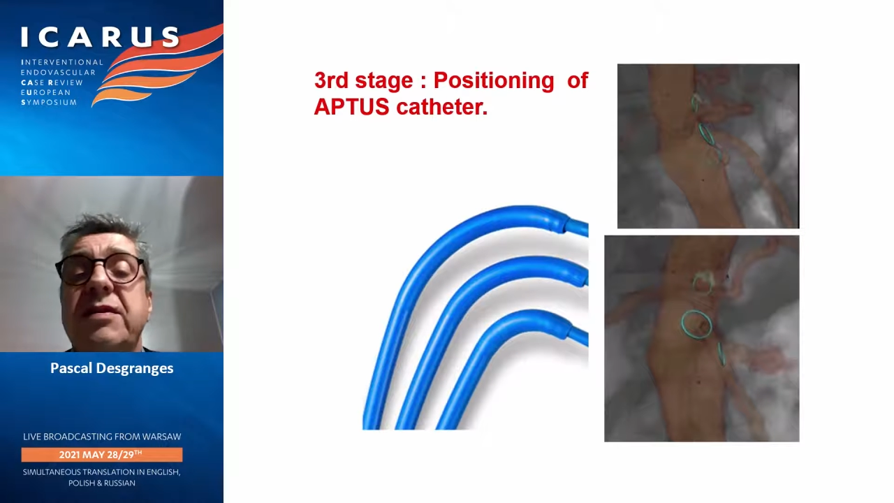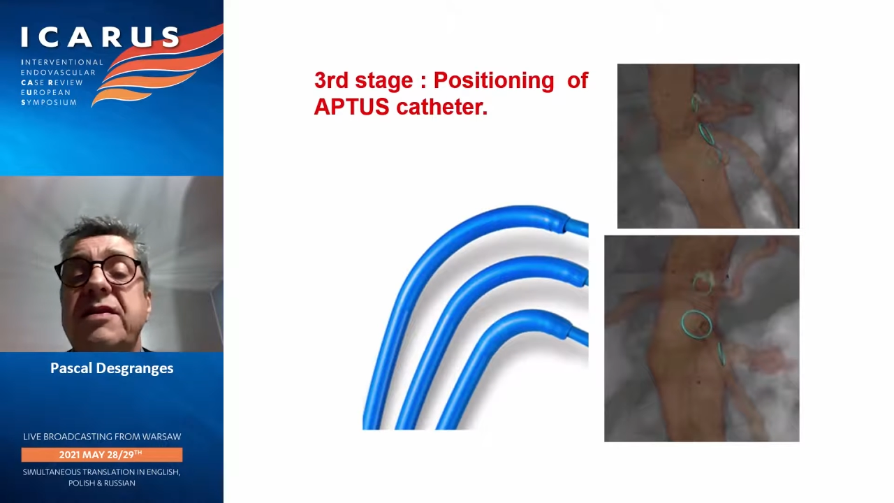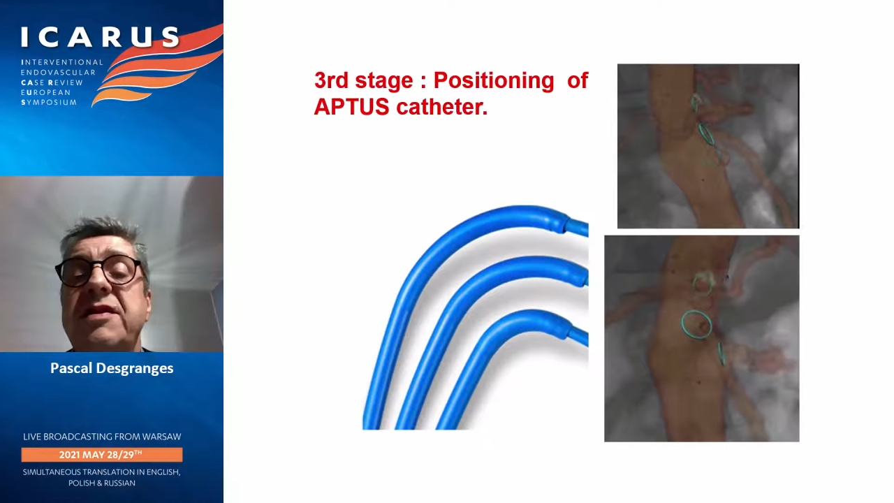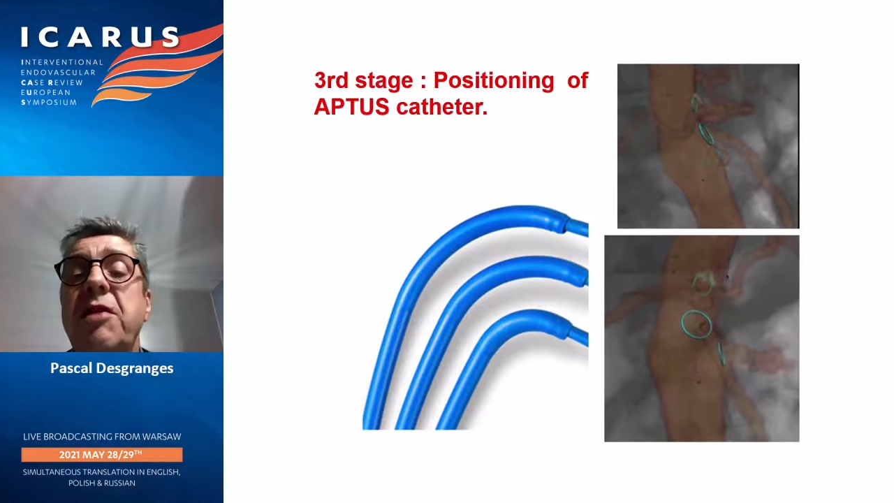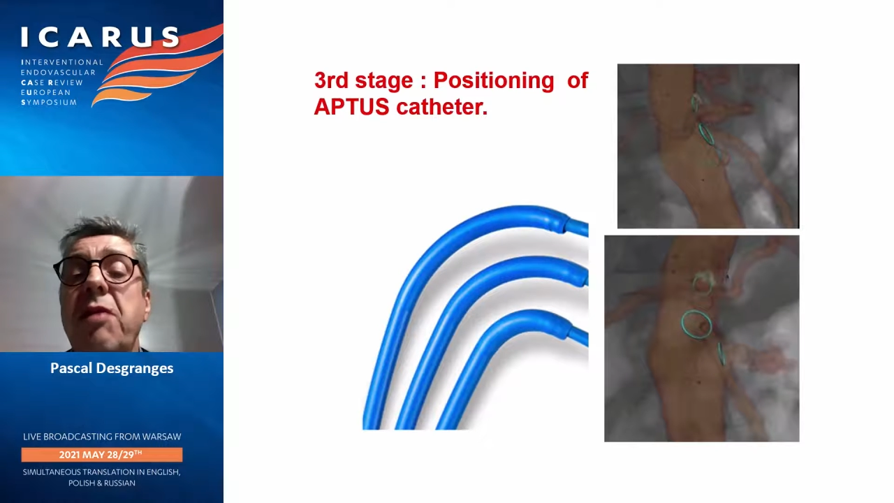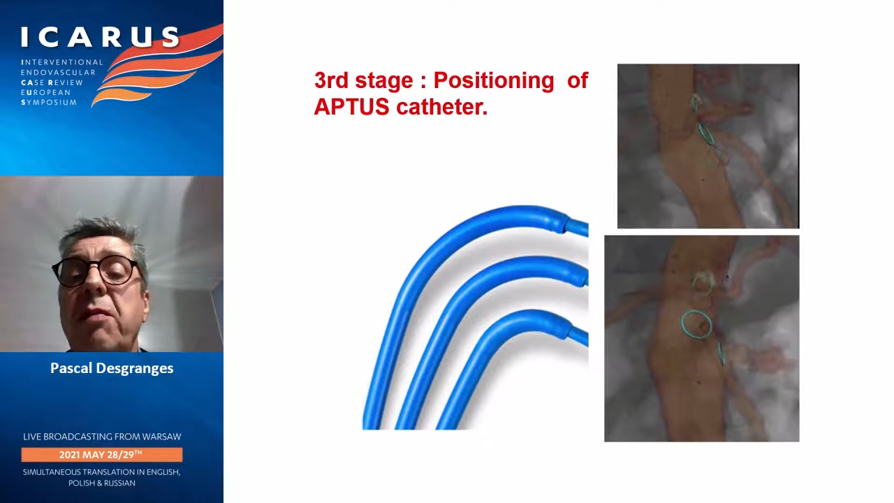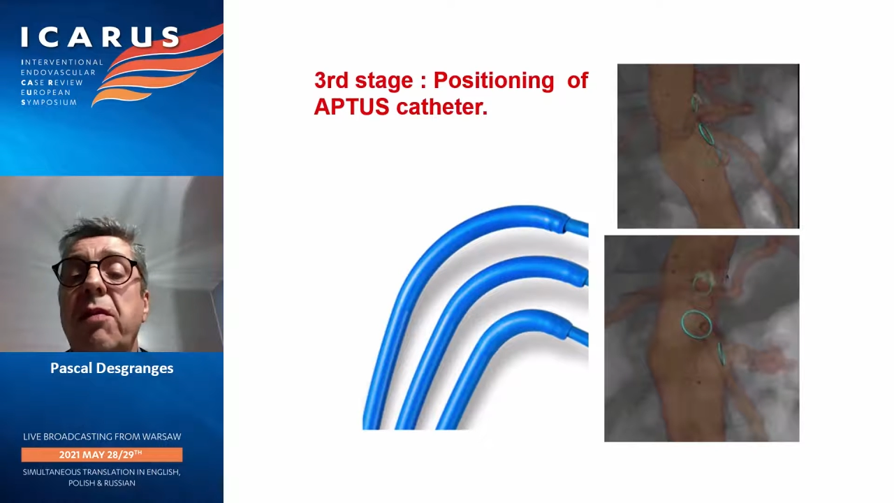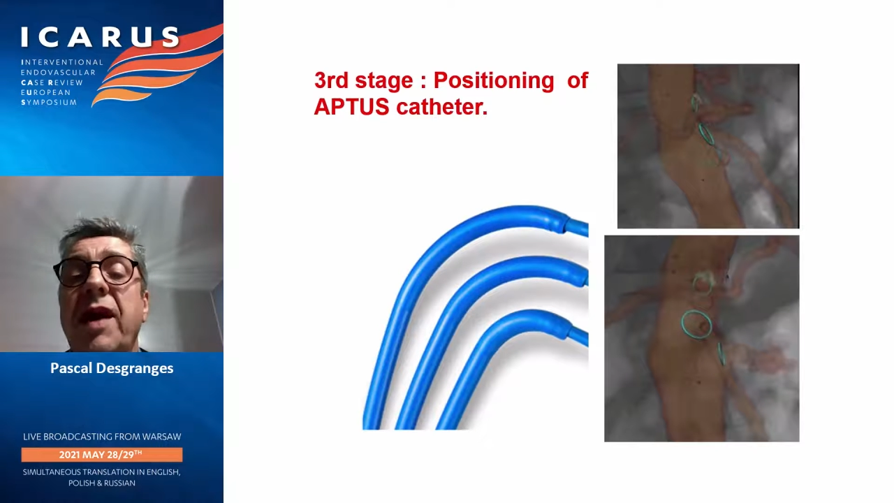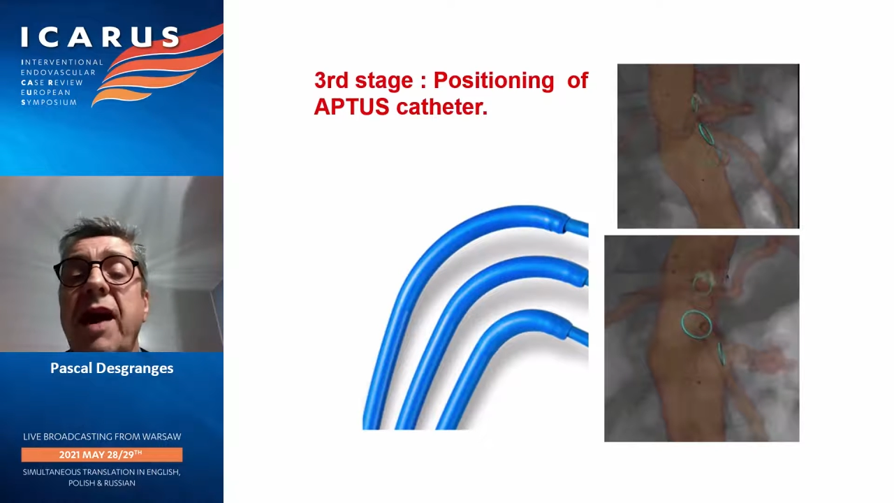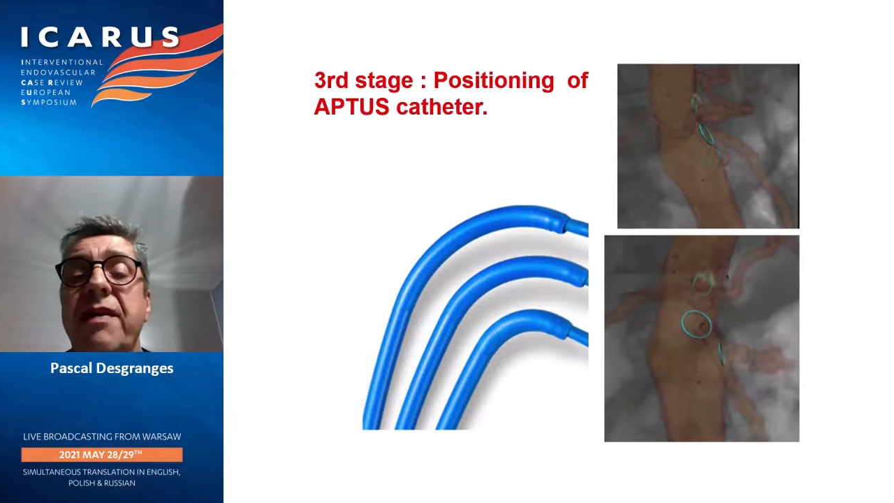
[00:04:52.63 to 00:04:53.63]

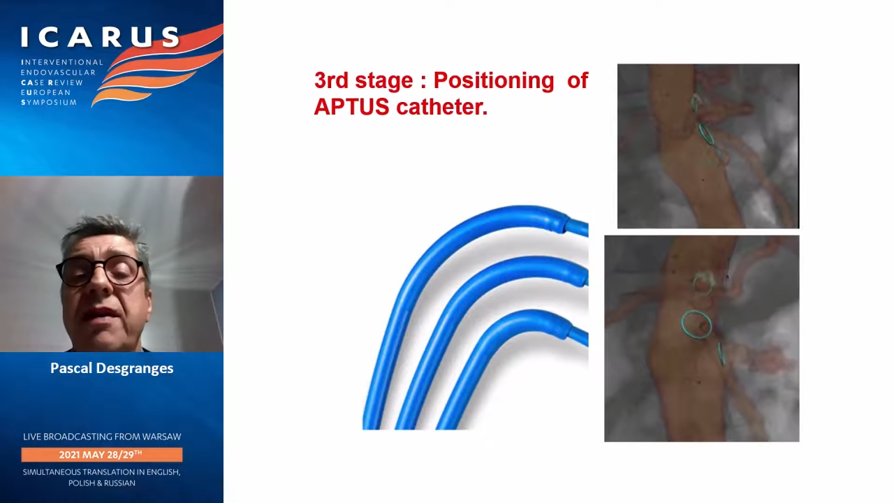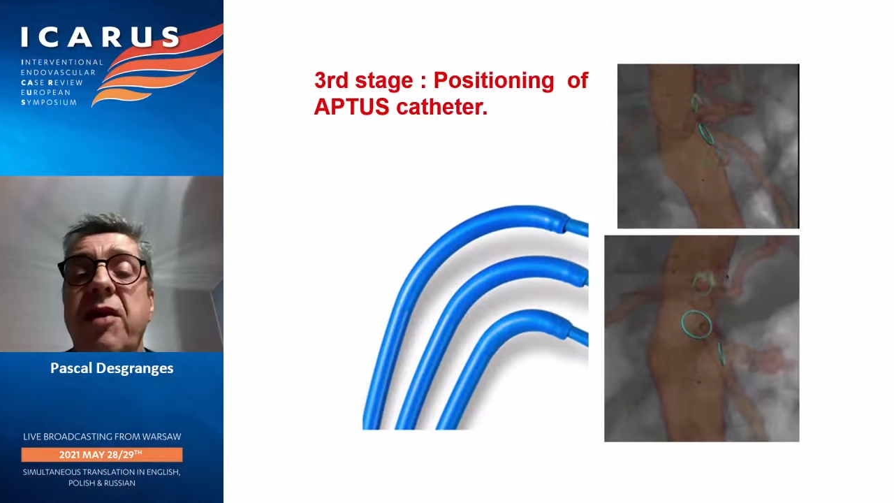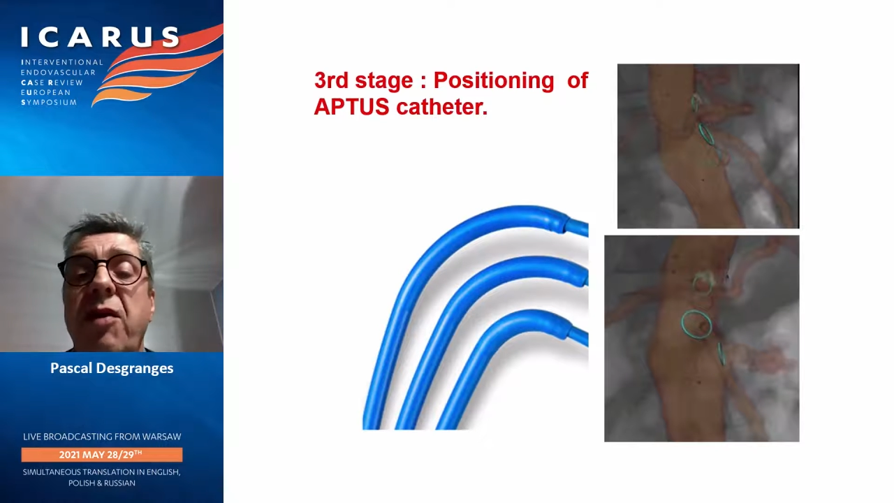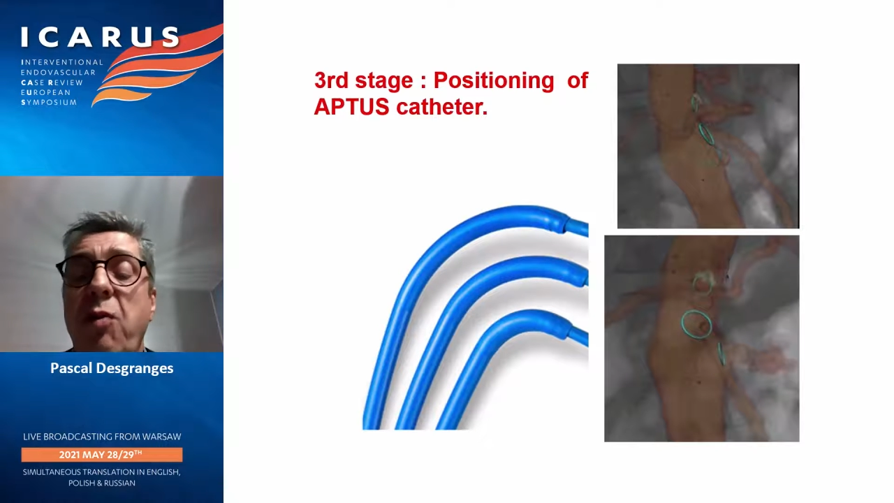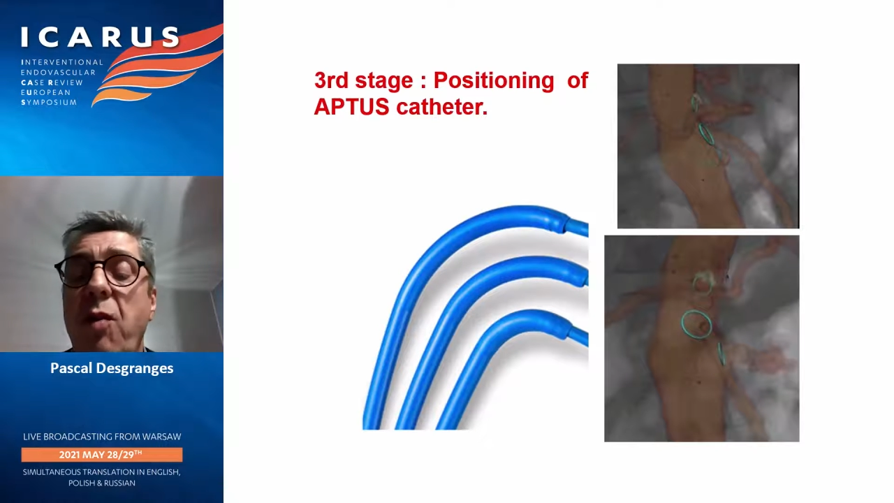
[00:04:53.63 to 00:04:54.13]
steerable catheter